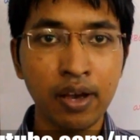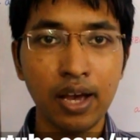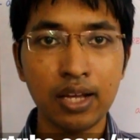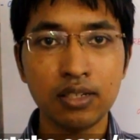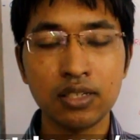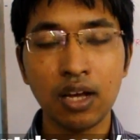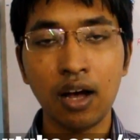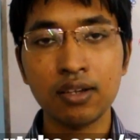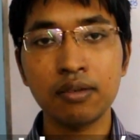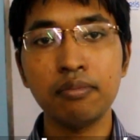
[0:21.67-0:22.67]
and
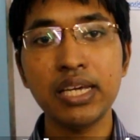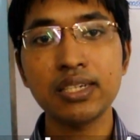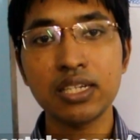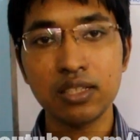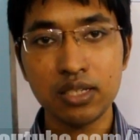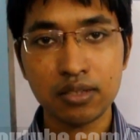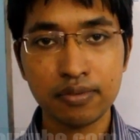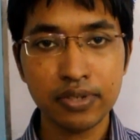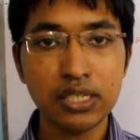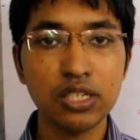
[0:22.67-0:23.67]
I am making this
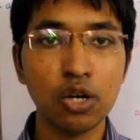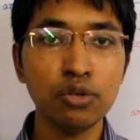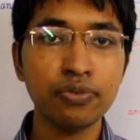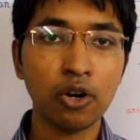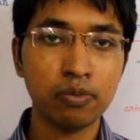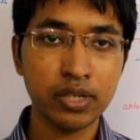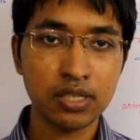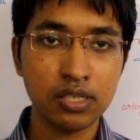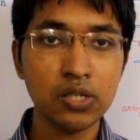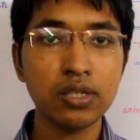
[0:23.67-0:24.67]
video for my
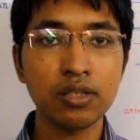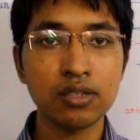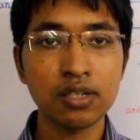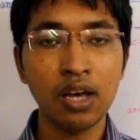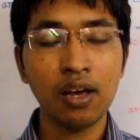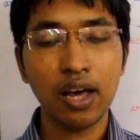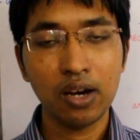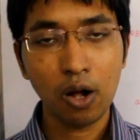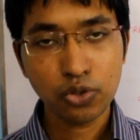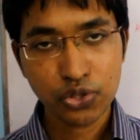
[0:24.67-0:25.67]
students and
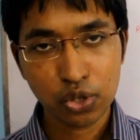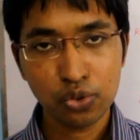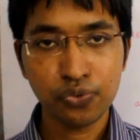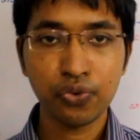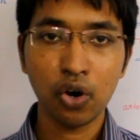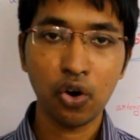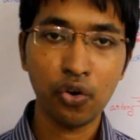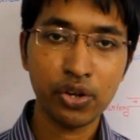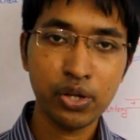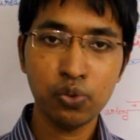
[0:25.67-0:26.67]
also
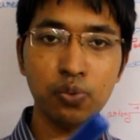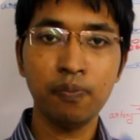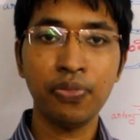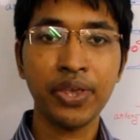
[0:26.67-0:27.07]
for you.